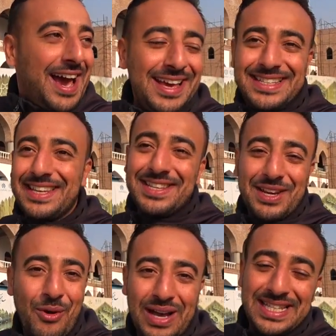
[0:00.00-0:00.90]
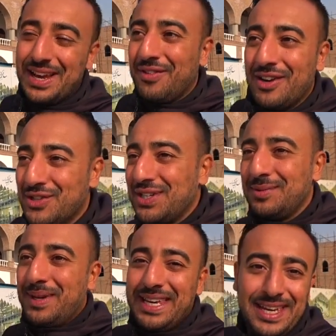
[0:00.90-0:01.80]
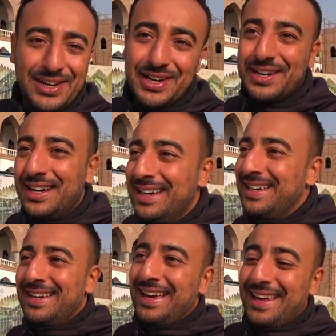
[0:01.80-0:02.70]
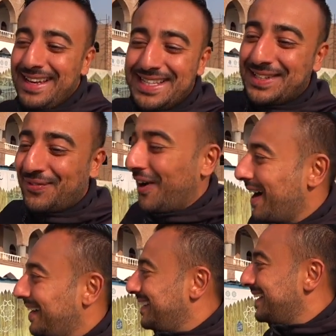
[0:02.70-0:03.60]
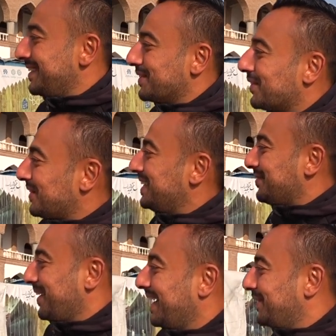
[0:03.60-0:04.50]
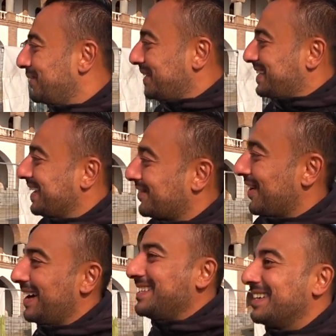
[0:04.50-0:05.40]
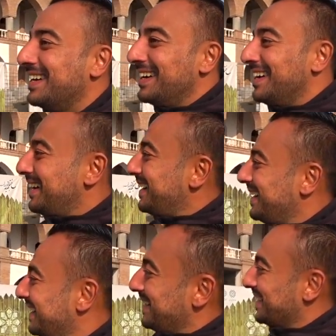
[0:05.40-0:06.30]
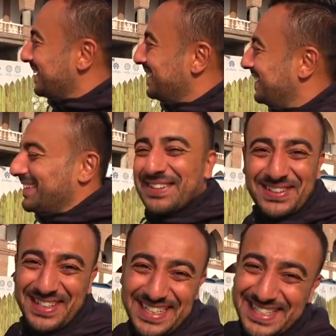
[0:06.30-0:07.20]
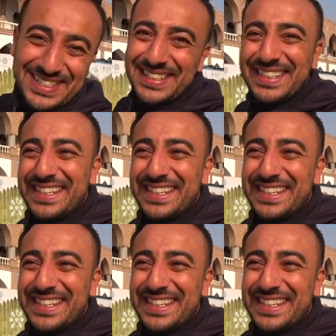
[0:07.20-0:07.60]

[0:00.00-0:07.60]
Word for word: it's a quite safe country to be here. It is fine. You don't need to be a lunatic, right? You don't need to.